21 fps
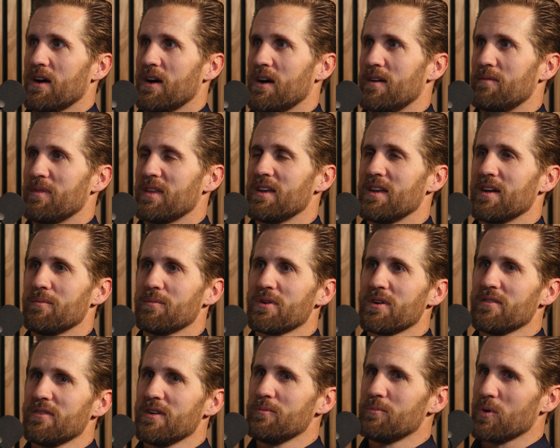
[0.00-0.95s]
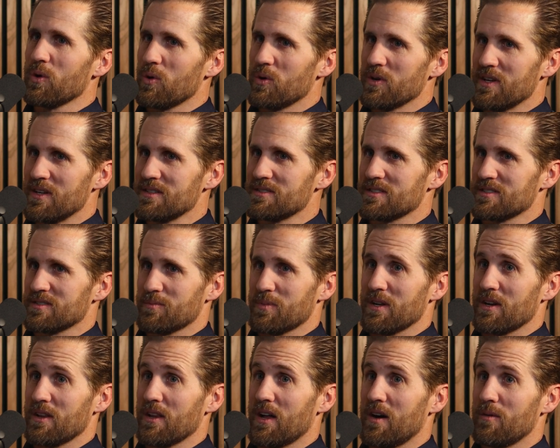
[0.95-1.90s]
The number of employees has
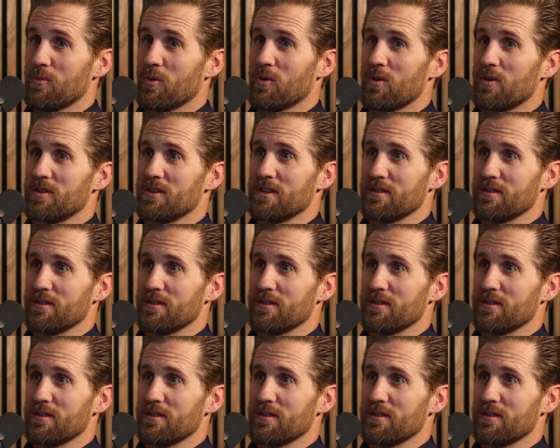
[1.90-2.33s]
been a lot more